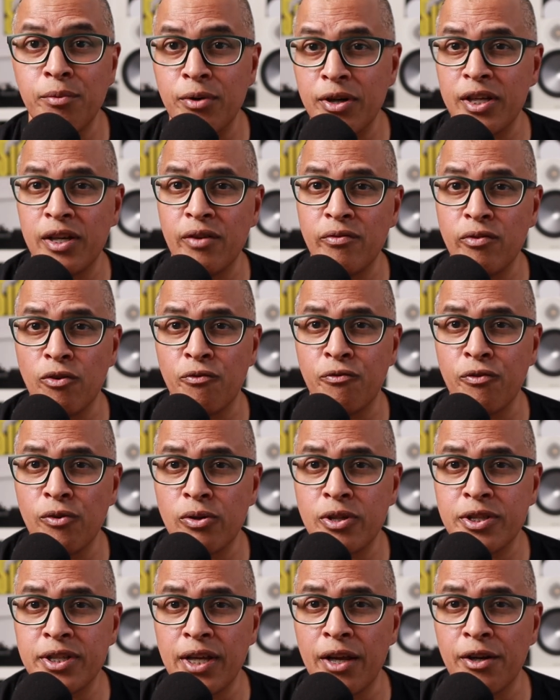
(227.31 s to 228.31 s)
we're gonna give you a
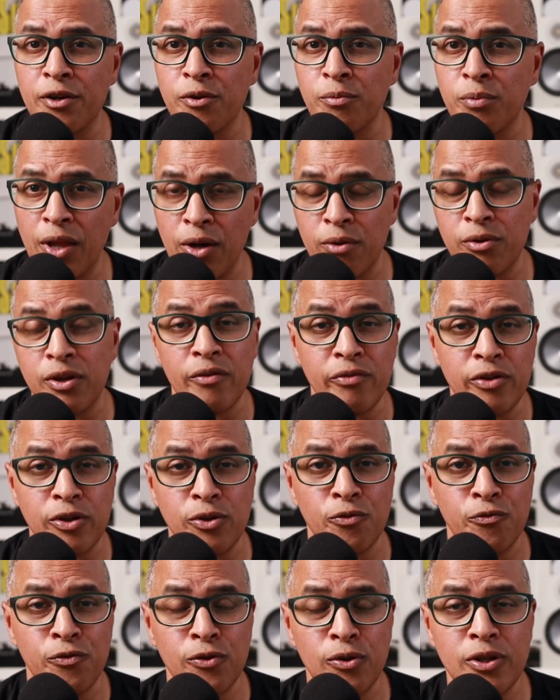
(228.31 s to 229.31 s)
floor standard without giving
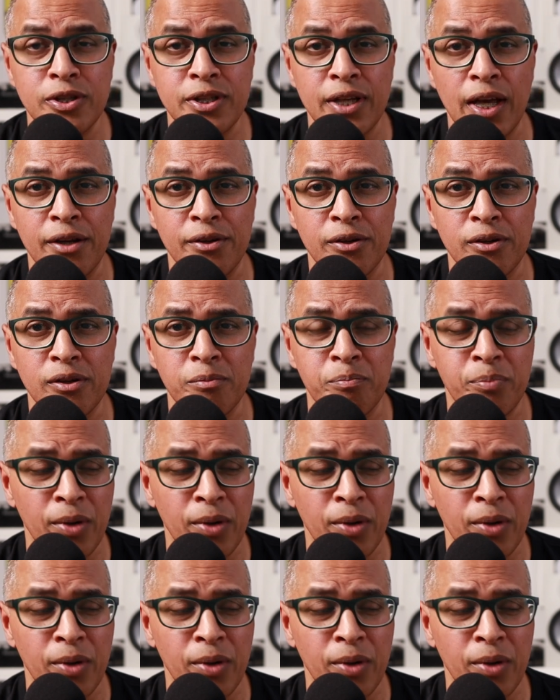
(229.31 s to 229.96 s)
you a floor standard,